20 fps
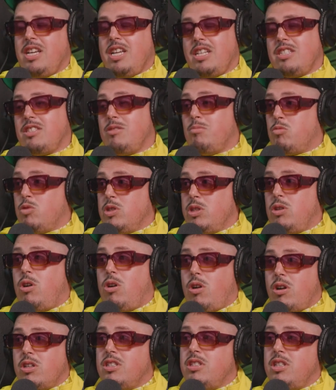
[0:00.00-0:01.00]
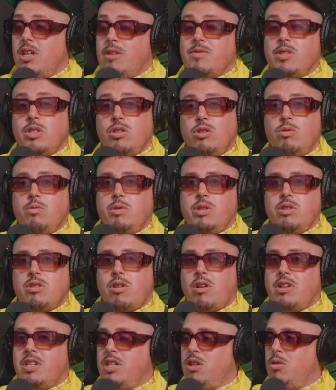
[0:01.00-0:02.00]
Some real hard stuff to do when you
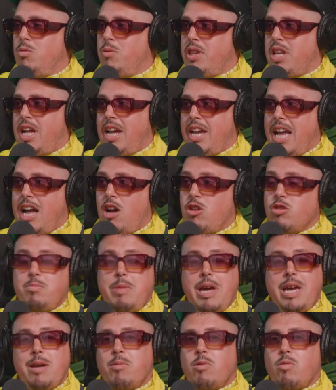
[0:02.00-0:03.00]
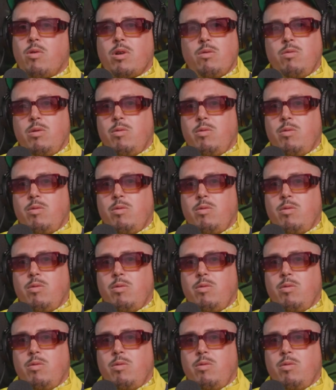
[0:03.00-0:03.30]
start dealing with like house paperwork.